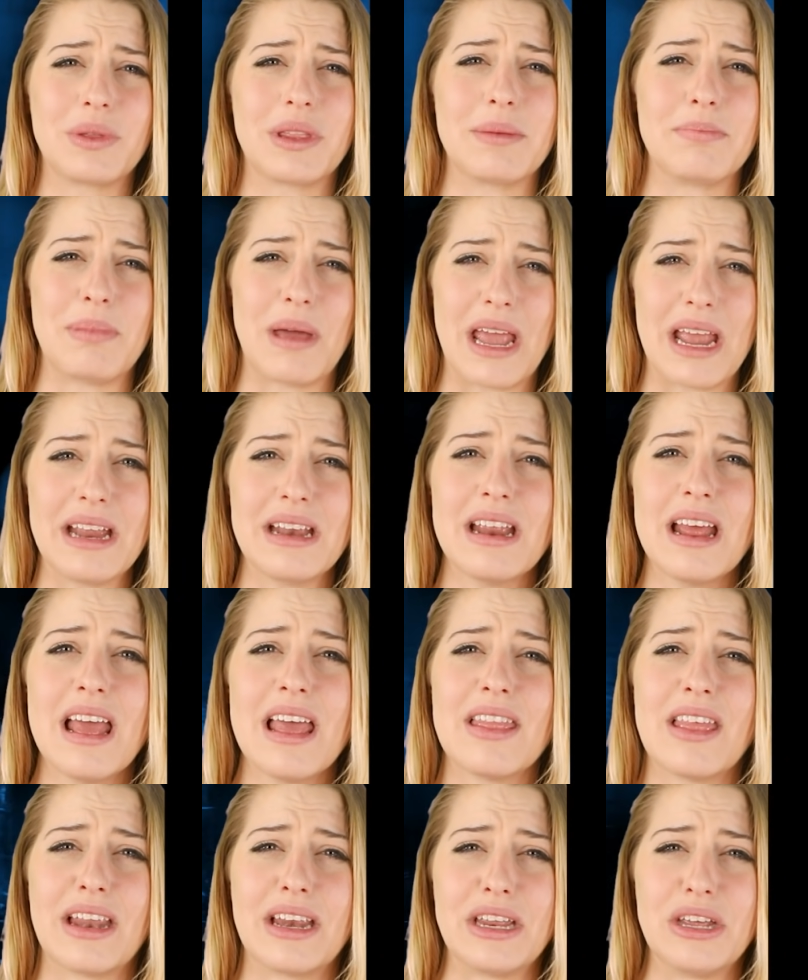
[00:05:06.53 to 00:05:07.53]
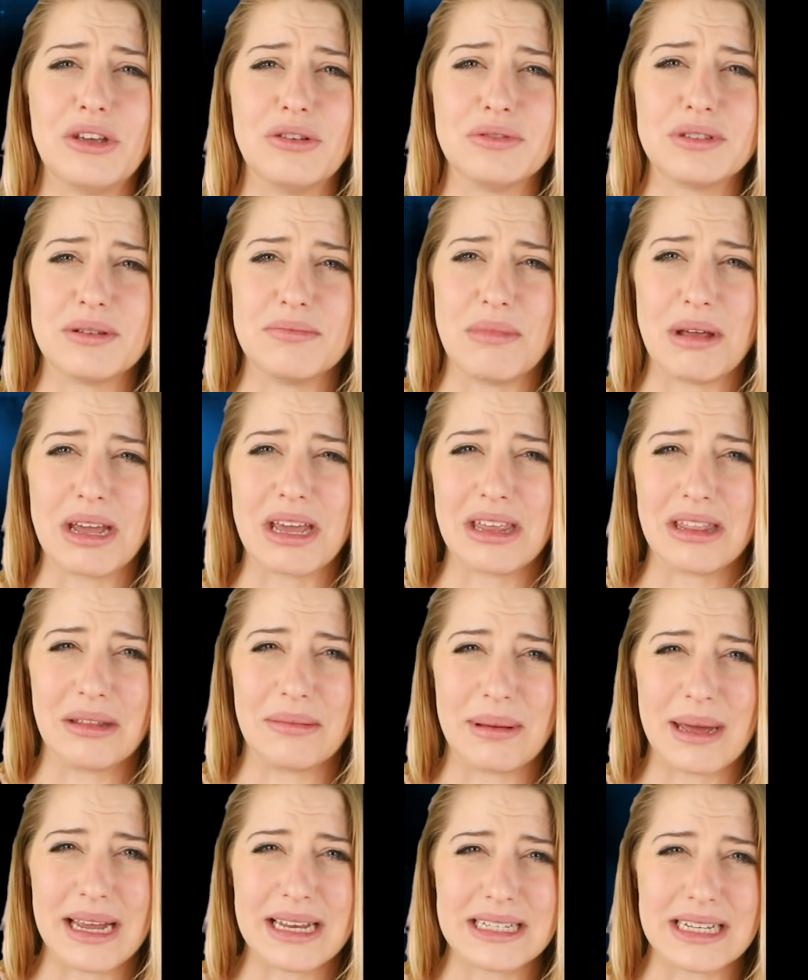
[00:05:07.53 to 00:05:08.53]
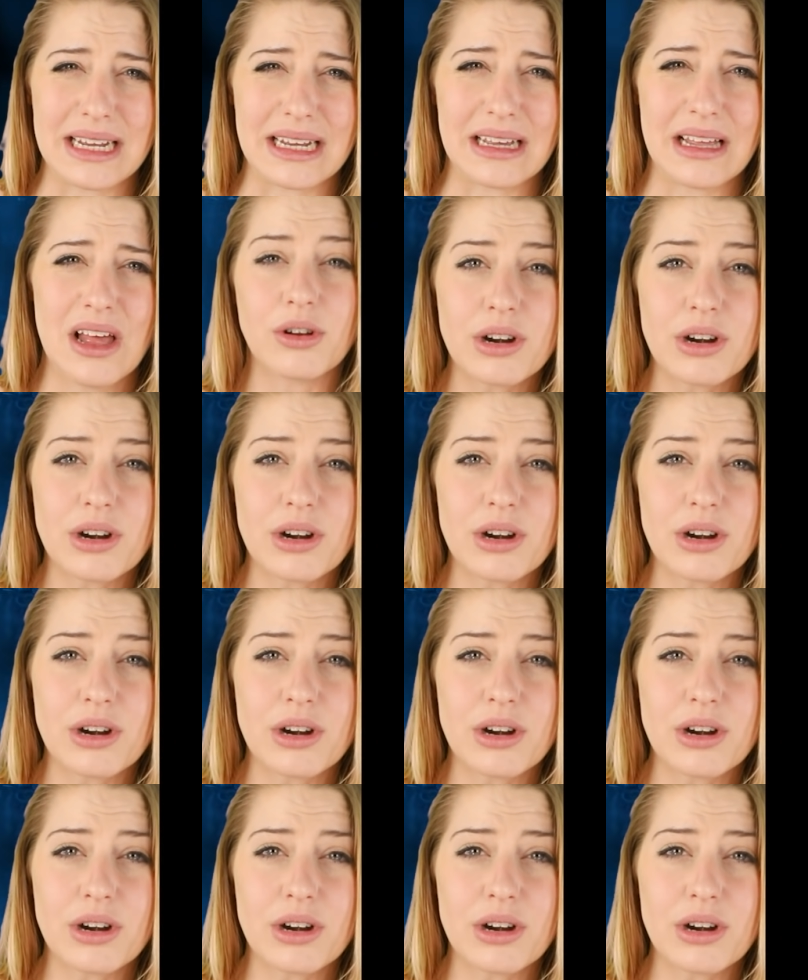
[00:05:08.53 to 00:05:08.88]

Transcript: with the paint that he used in making the painting.